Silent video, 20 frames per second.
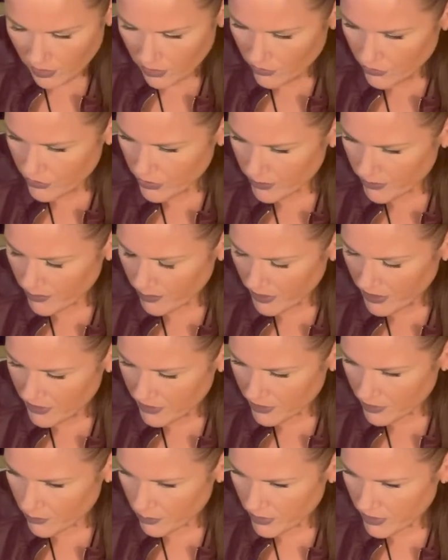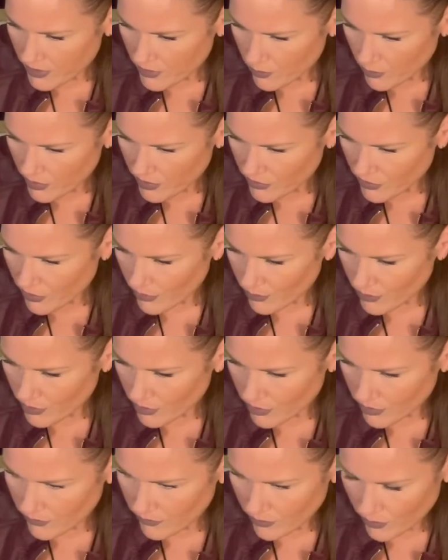Show me Pisces, please. What is going
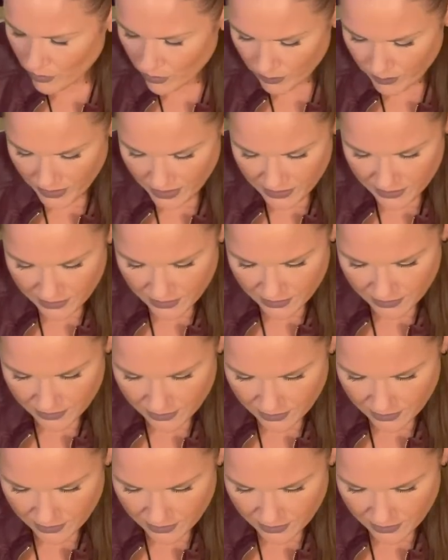on for Pisces?